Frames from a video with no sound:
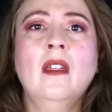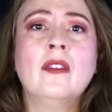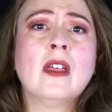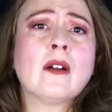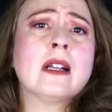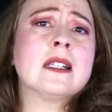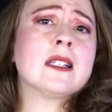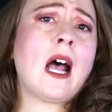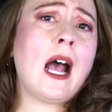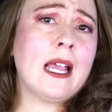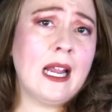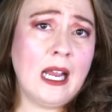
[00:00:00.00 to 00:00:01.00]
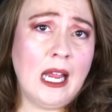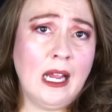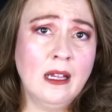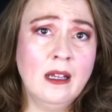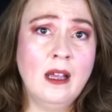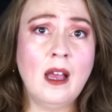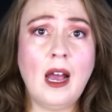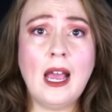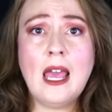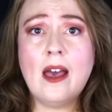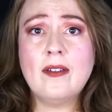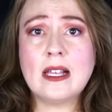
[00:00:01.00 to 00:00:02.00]
their anxiety. I
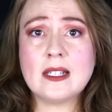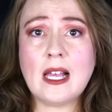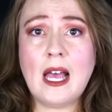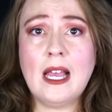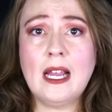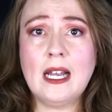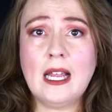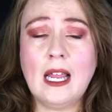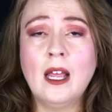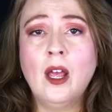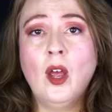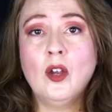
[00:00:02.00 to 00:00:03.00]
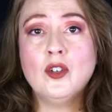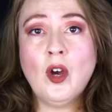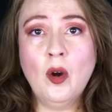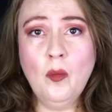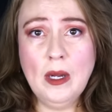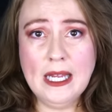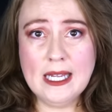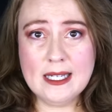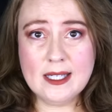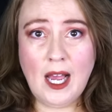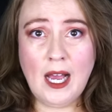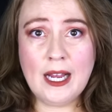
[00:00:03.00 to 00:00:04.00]
have anxiety. Don't we get
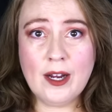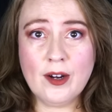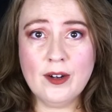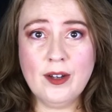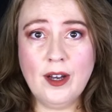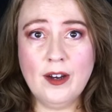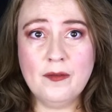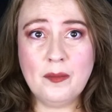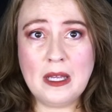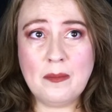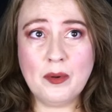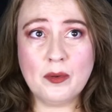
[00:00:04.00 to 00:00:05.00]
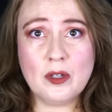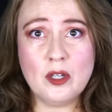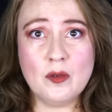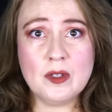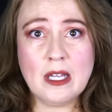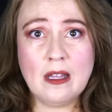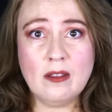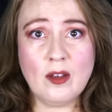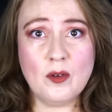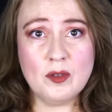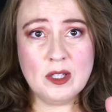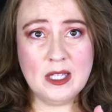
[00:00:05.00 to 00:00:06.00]
tired of people using
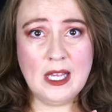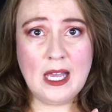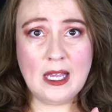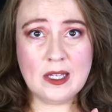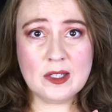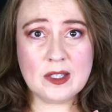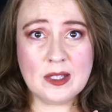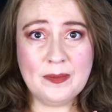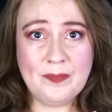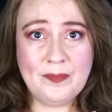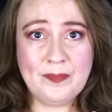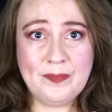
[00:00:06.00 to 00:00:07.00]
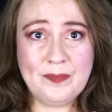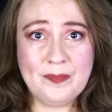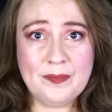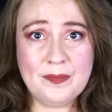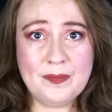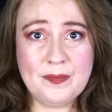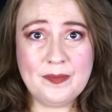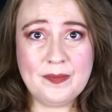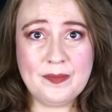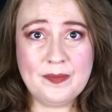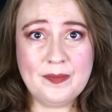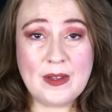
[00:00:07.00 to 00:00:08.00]
those things
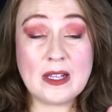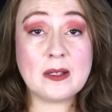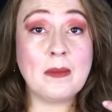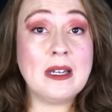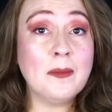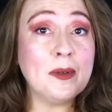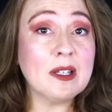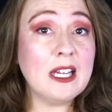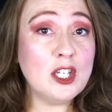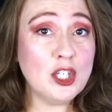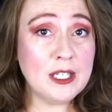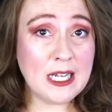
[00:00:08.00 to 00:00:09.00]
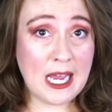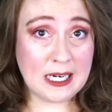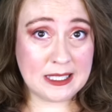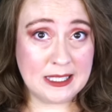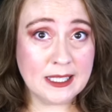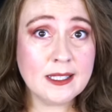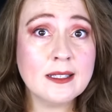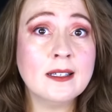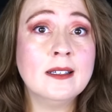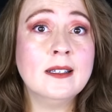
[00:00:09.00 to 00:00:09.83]
as a manipulation tactic,